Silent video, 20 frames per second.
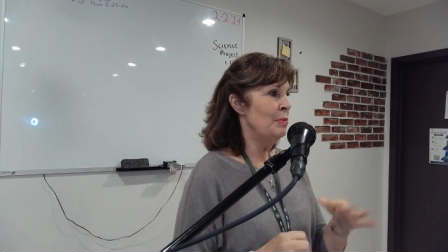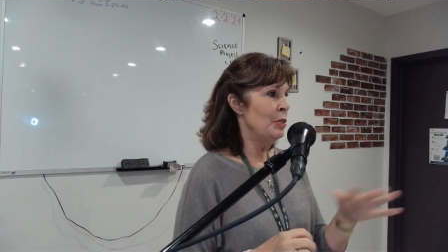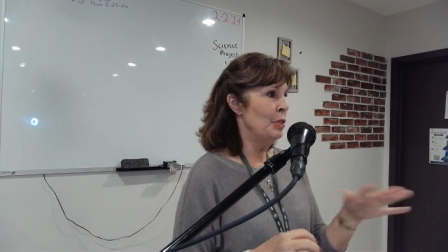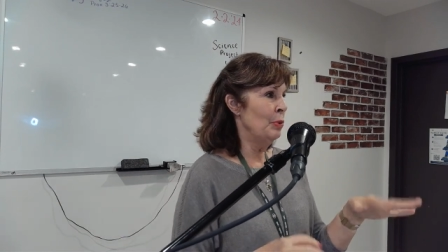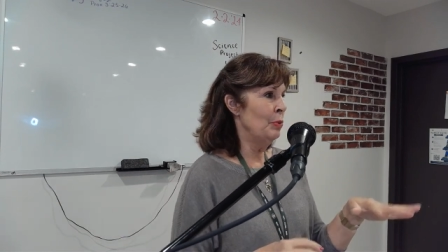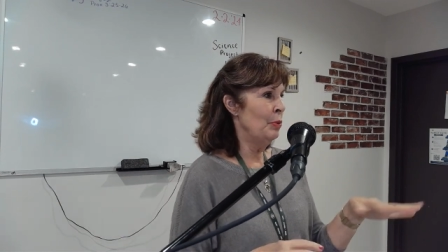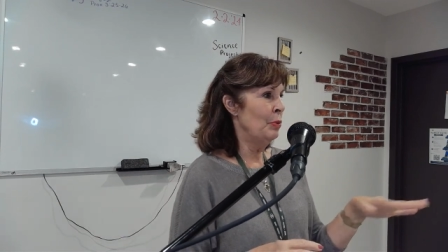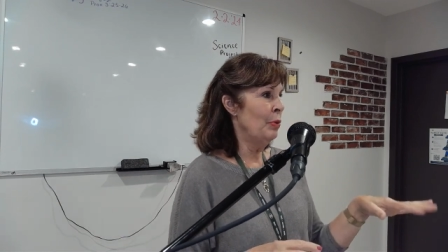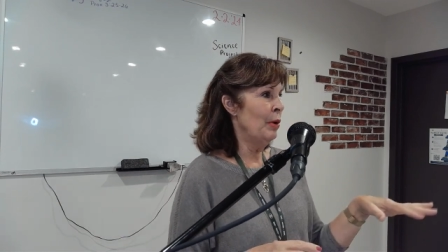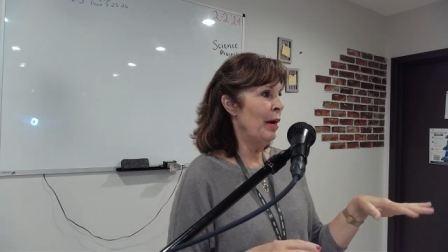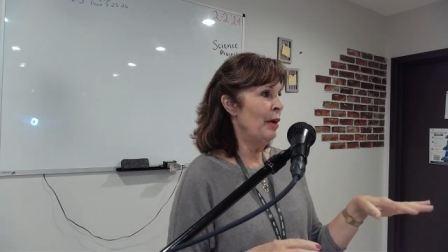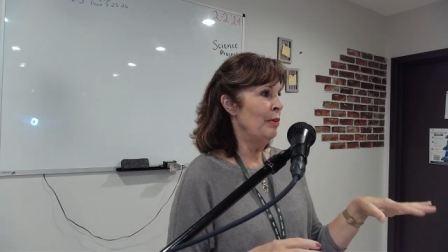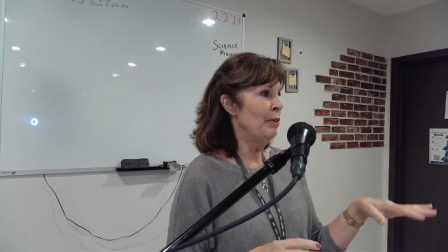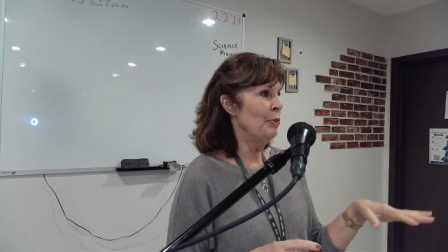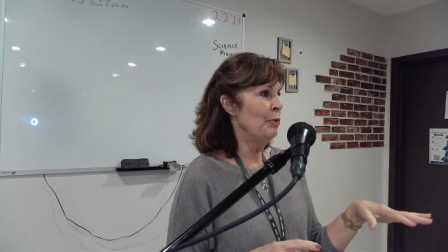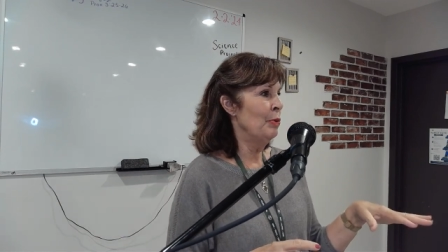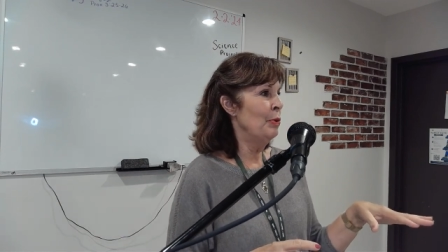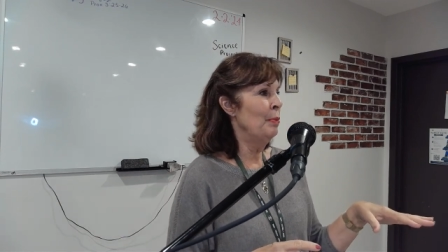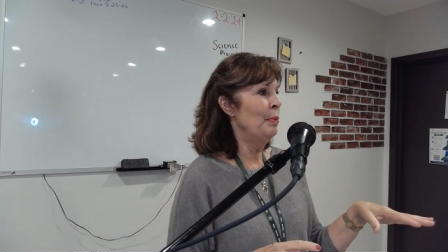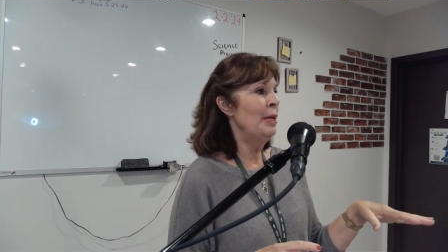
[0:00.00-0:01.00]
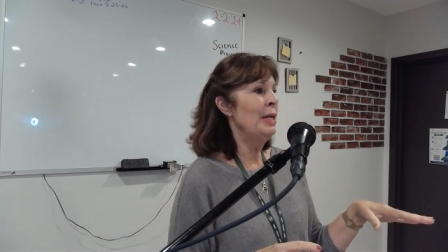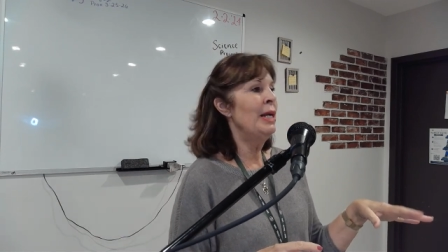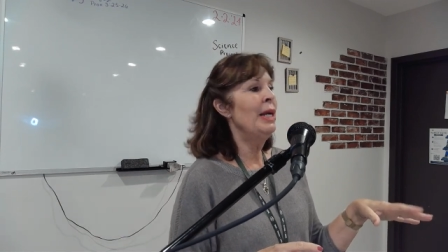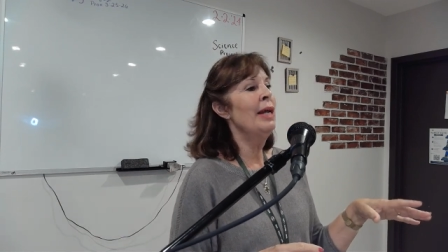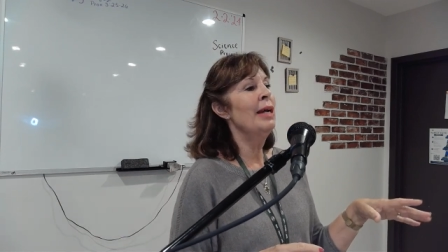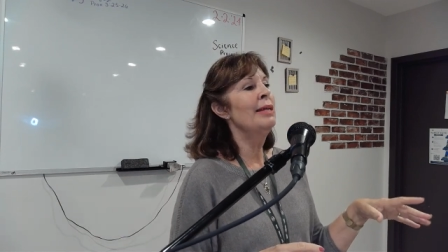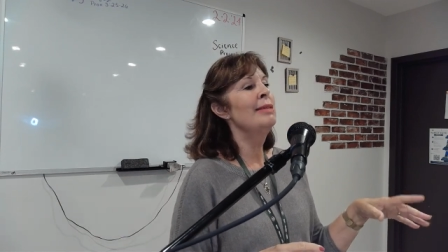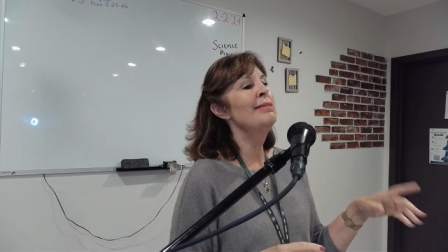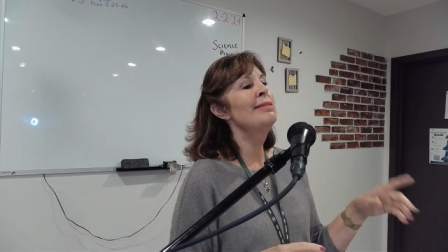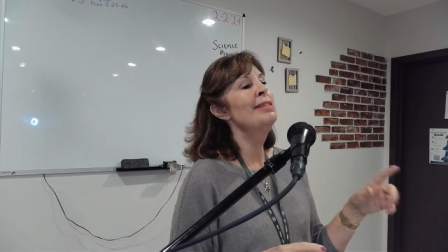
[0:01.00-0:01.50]
in a crowded room he
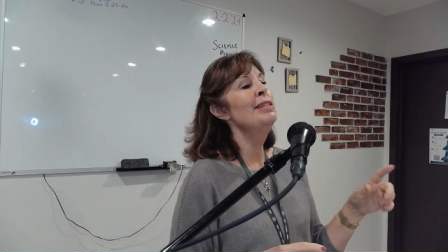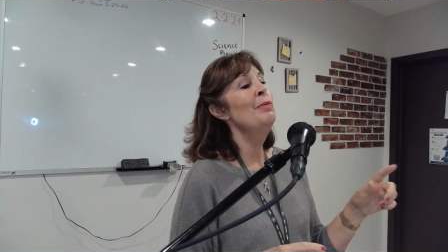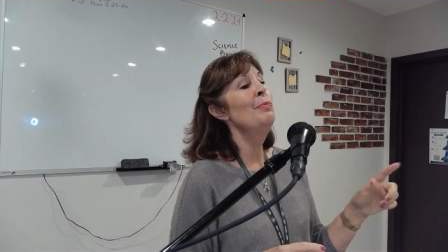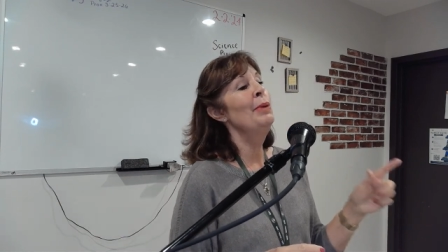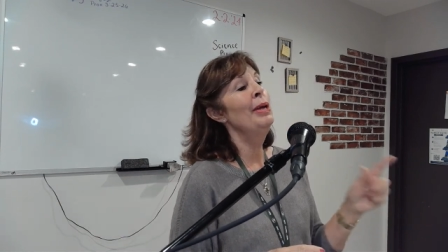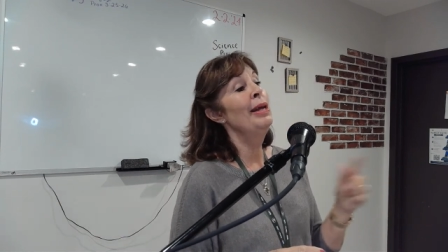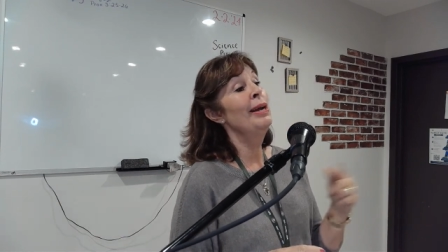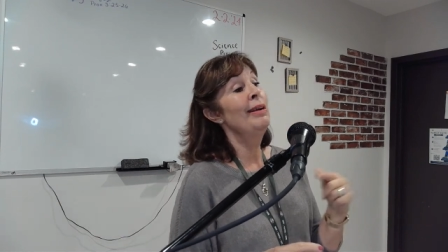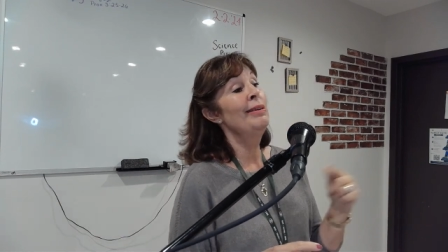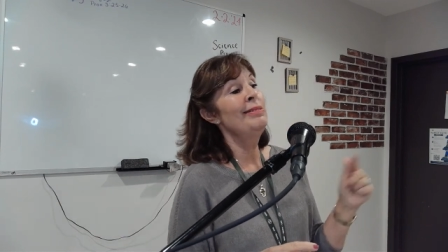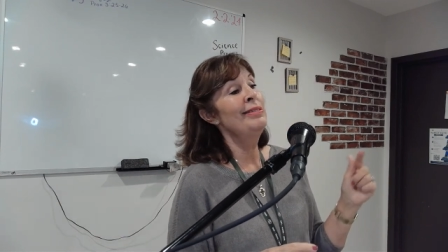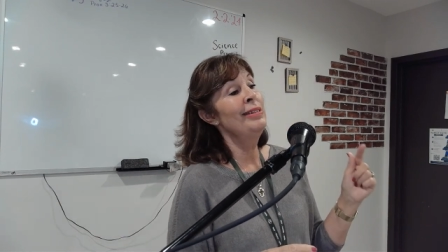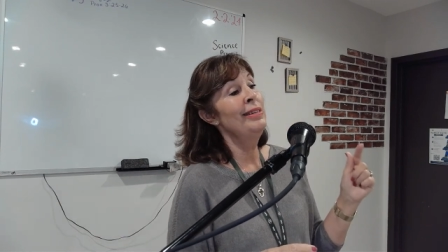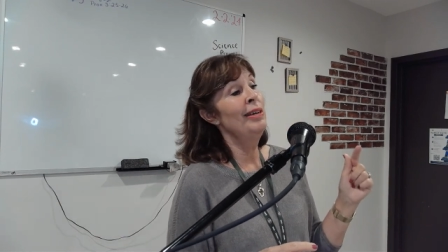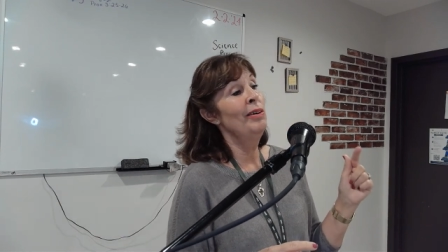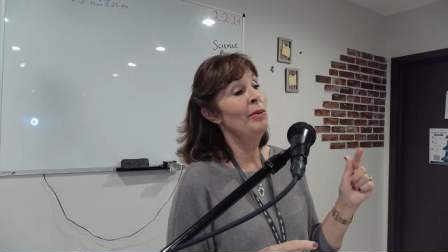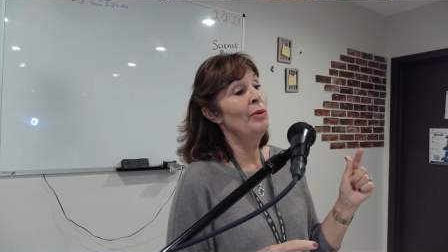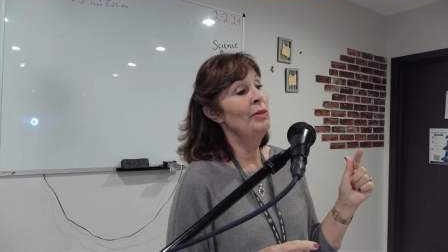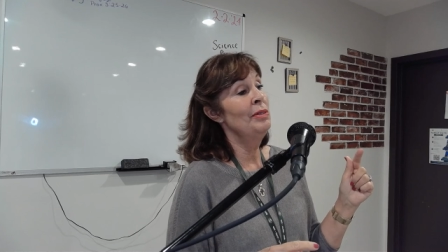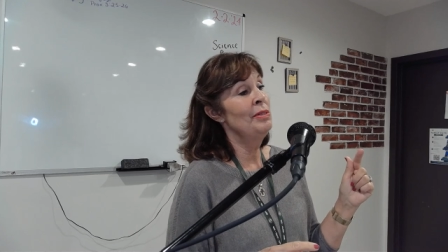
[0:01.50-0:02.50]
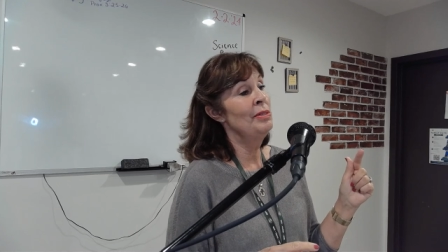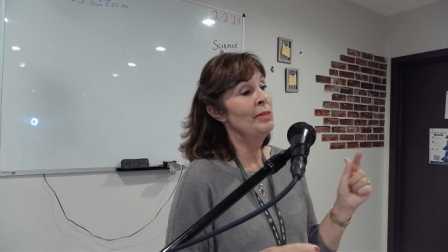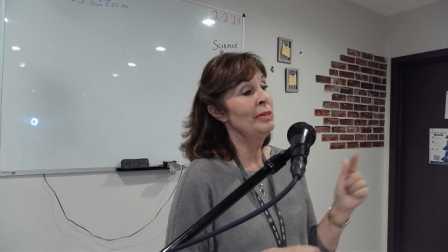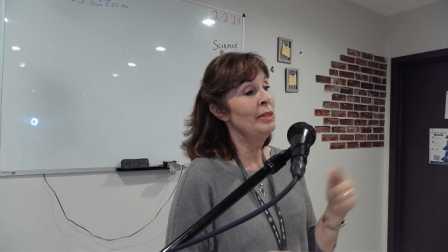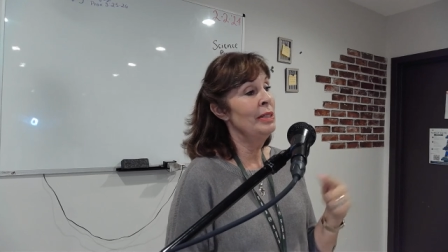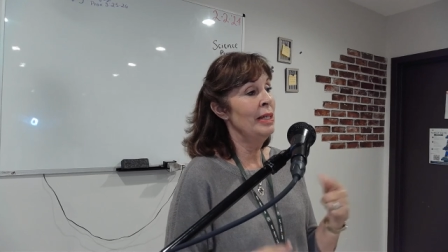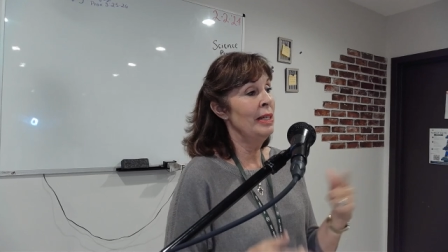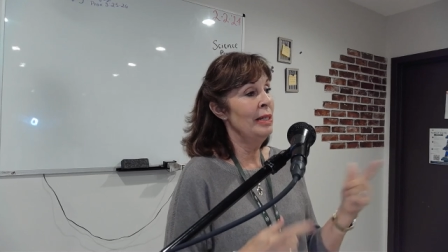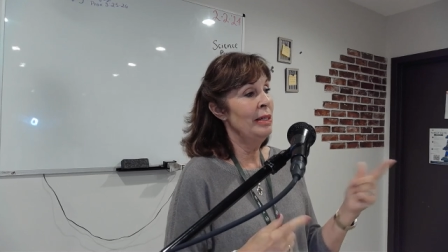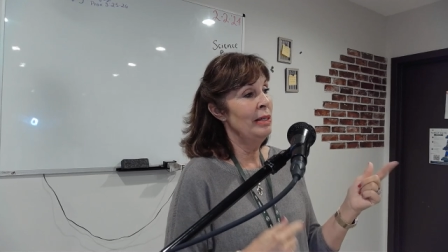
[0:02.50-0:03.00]
can't see me and i see he'll he's
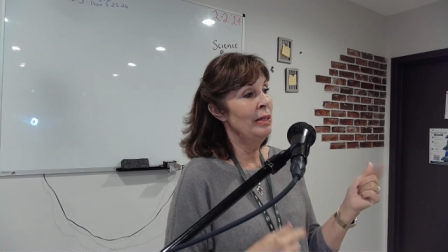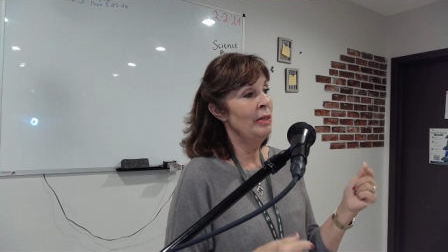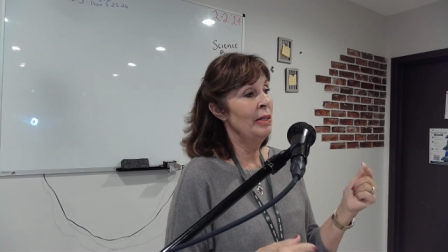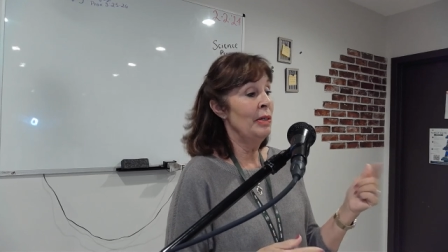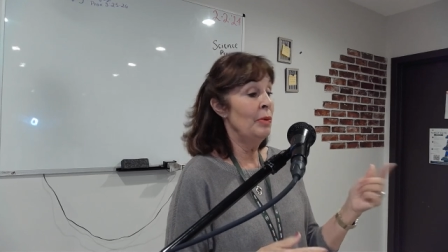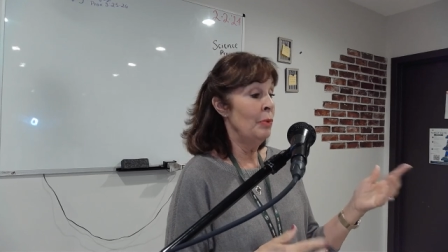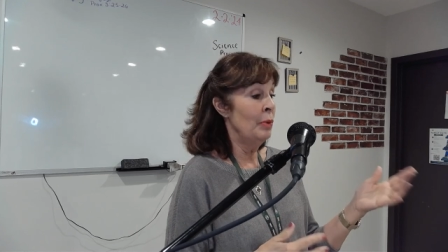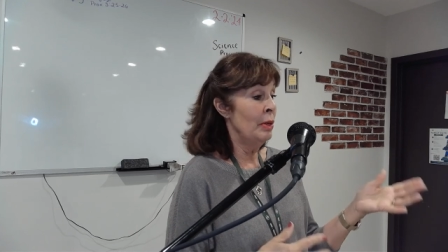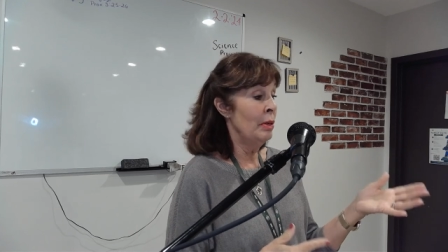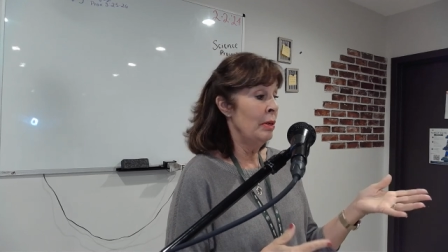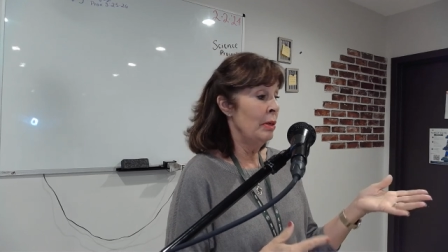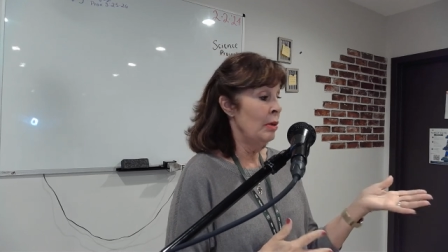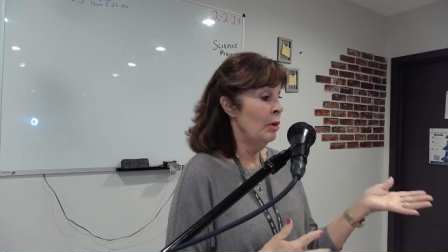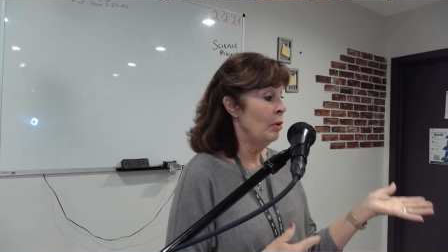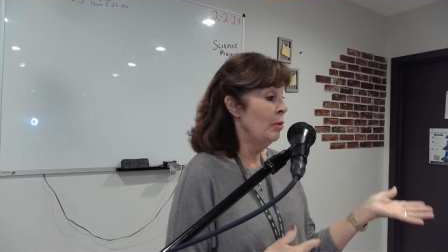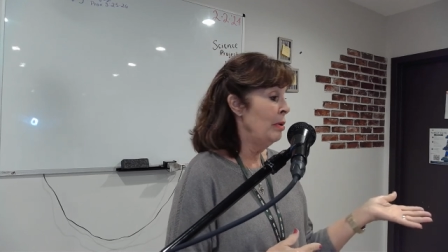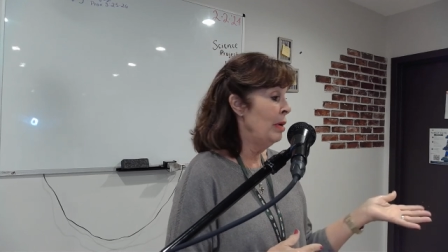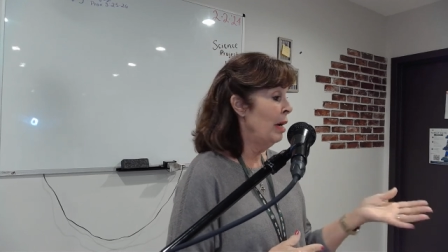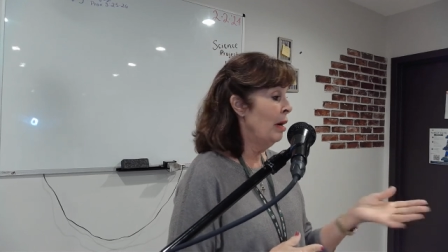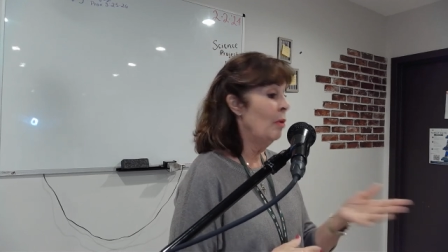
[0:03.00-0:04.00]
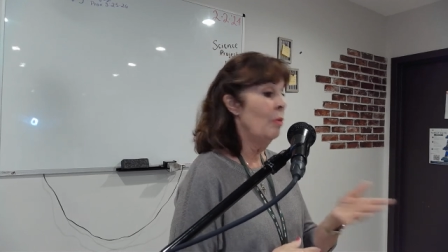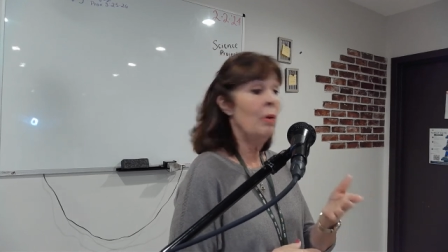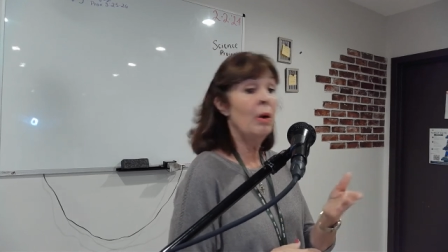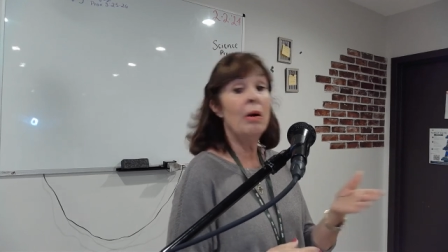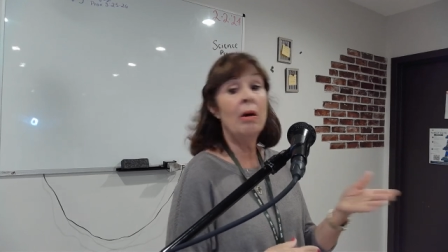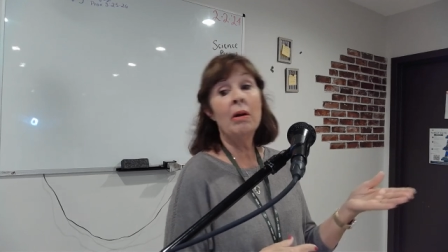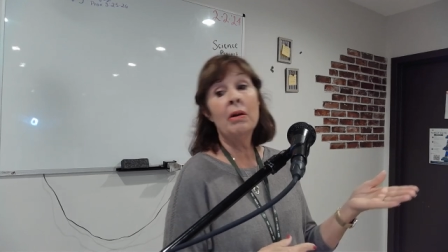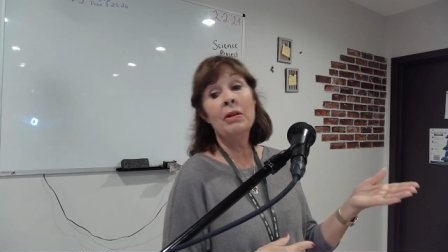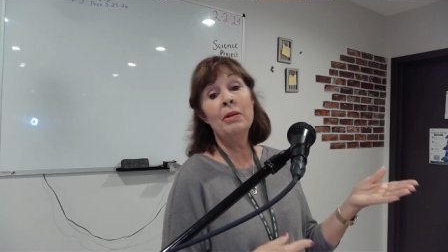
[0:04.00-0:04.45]
looking you know like we're going to go now where are you